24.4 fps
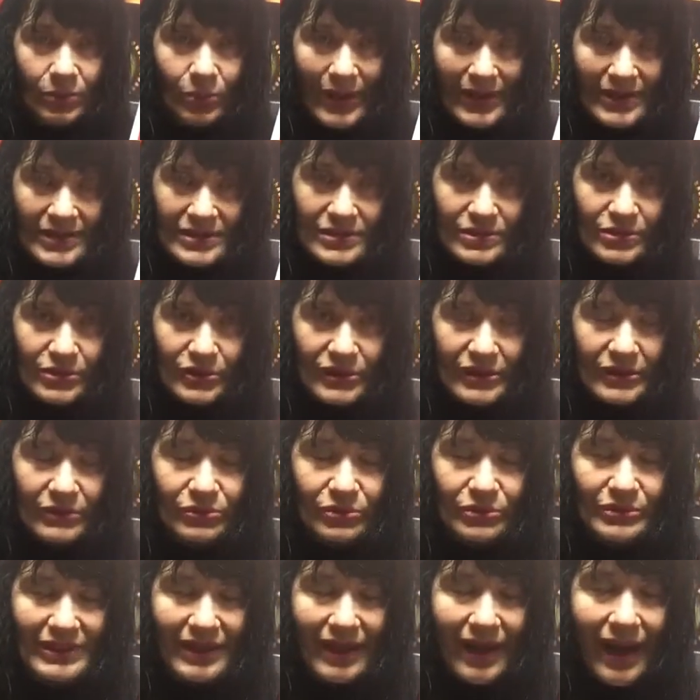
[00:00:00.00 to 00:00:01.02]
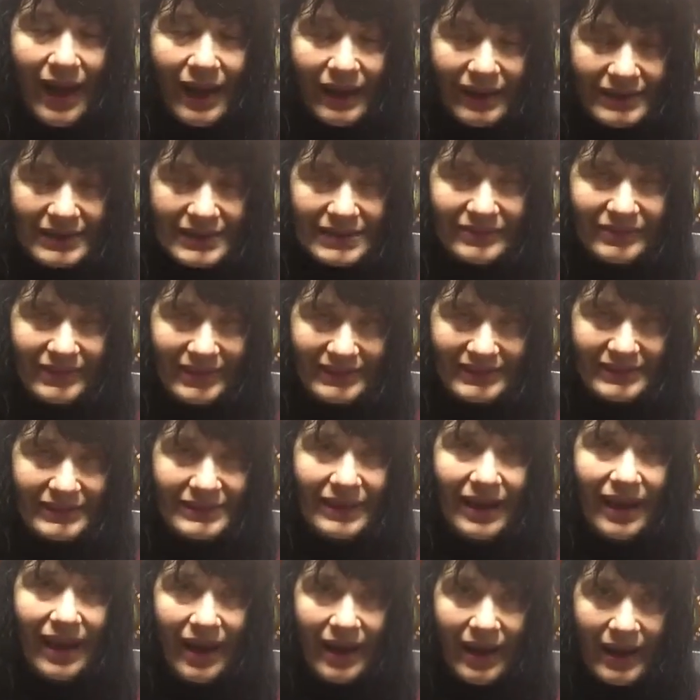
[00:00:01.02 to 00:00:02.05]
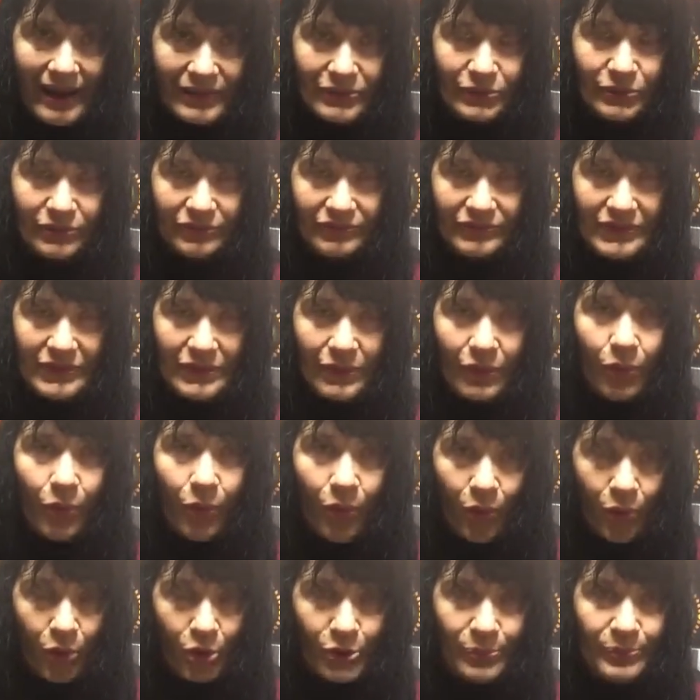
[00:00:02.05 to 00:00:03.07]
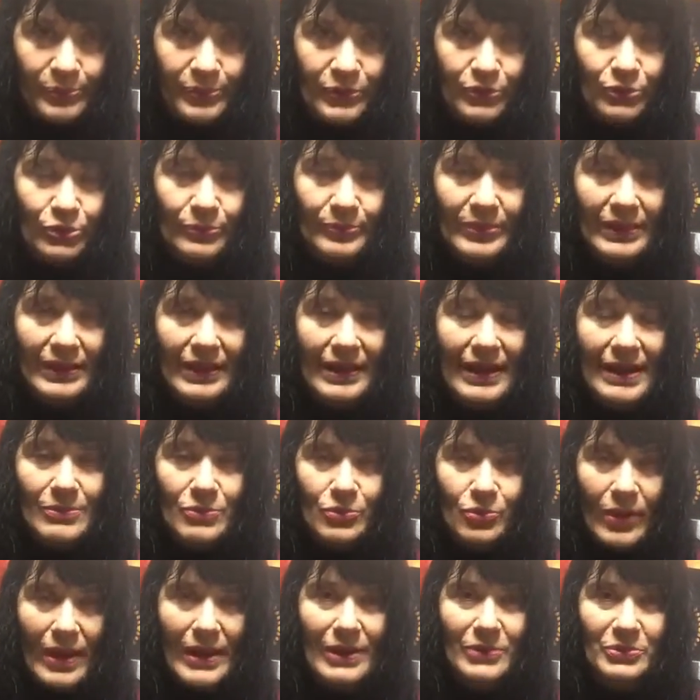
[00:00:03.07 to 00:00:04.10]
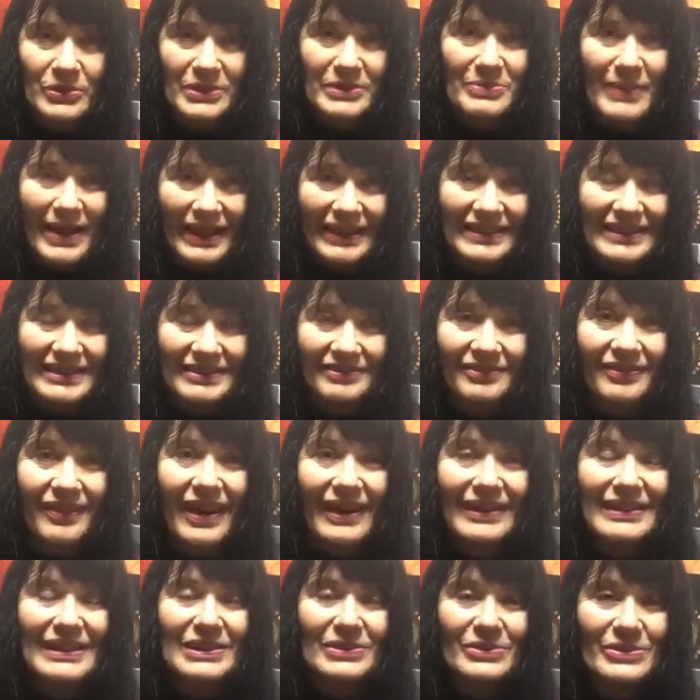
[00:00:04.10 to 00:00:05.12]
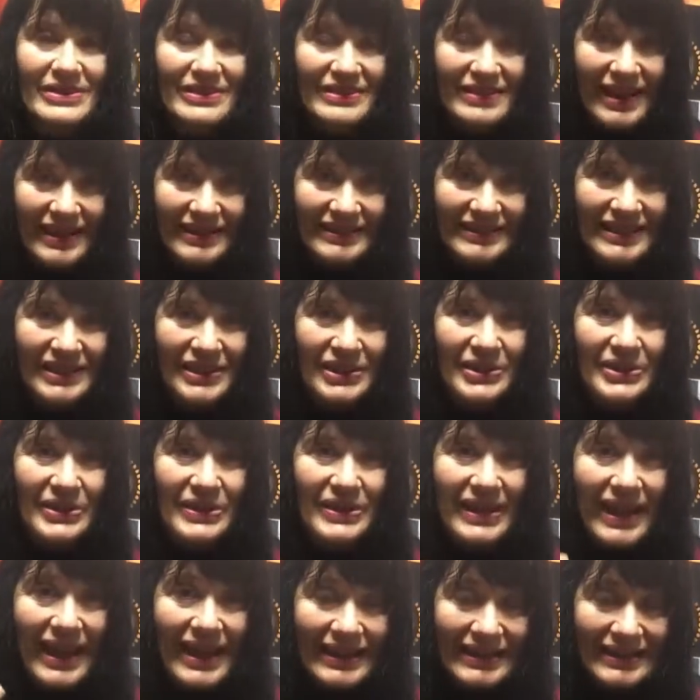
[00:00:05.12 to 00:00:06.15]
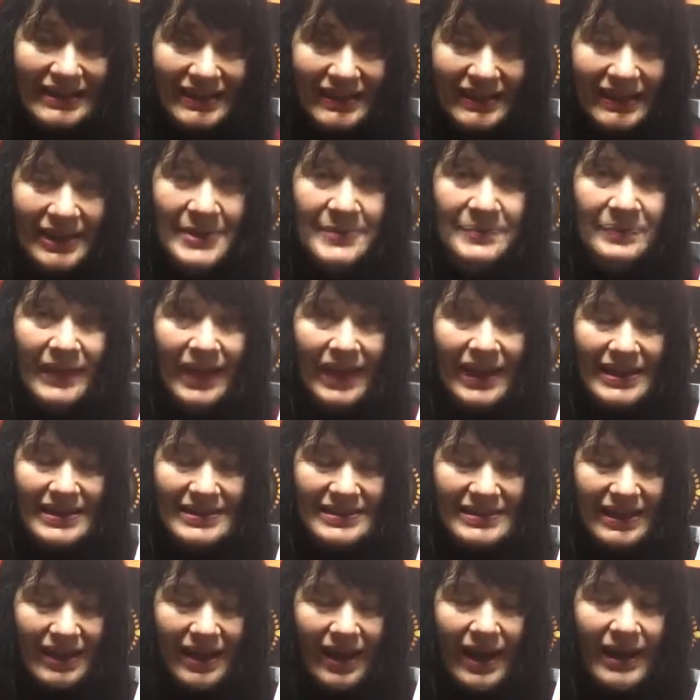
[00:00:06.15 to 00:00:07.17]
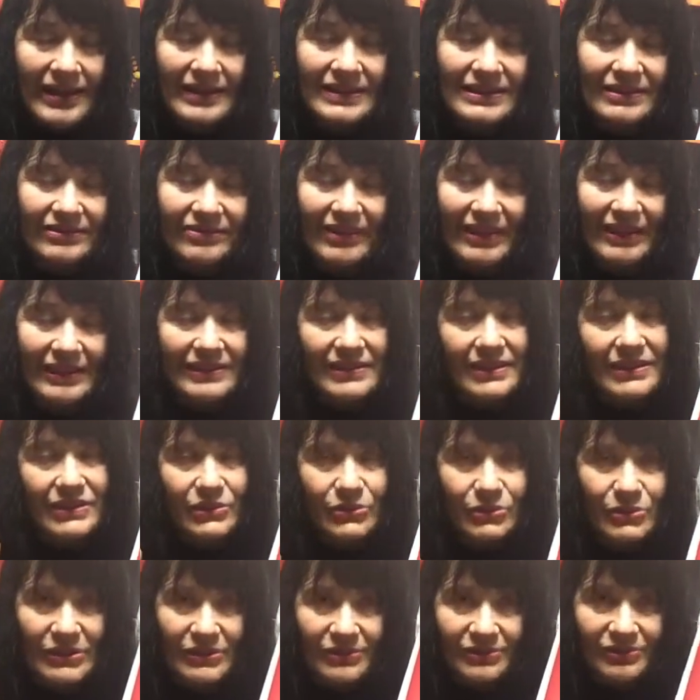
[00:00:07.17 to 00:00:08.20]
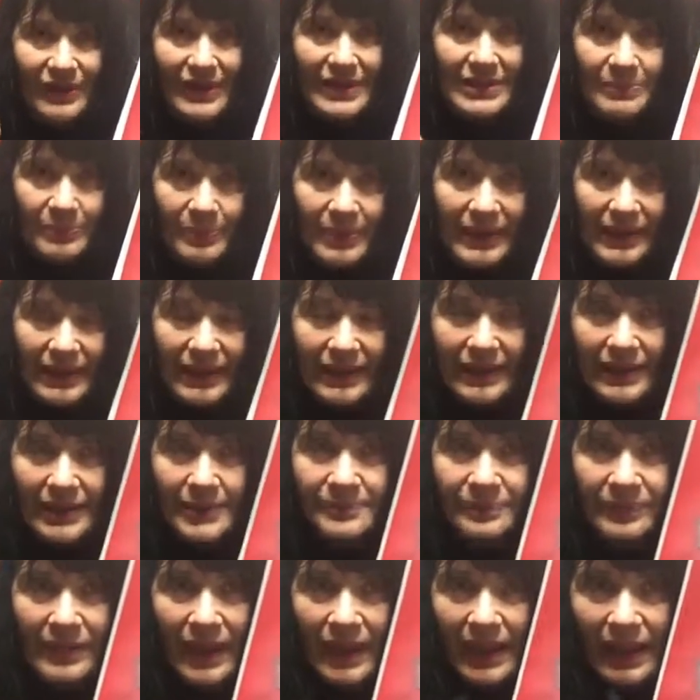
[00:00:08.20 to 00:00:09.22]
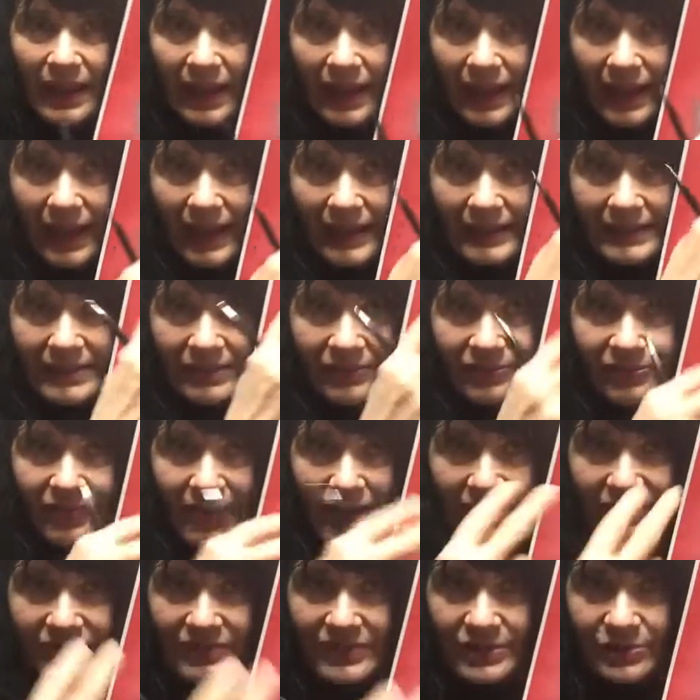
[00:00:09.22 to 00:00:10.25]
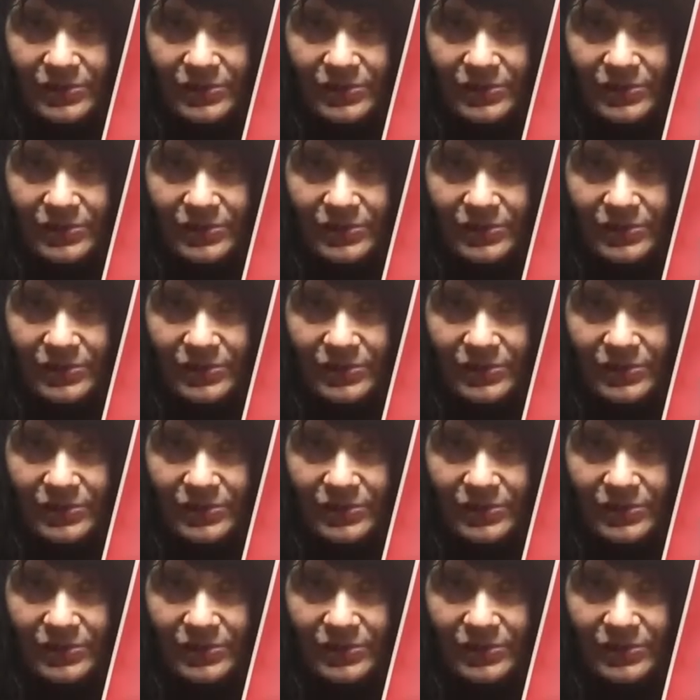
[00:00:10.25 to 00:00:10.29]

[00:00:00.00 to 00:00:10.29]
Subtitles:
Once you're into the activated heart of the orb, you become one with my divine, and you start creating as the activated unified being. And the 5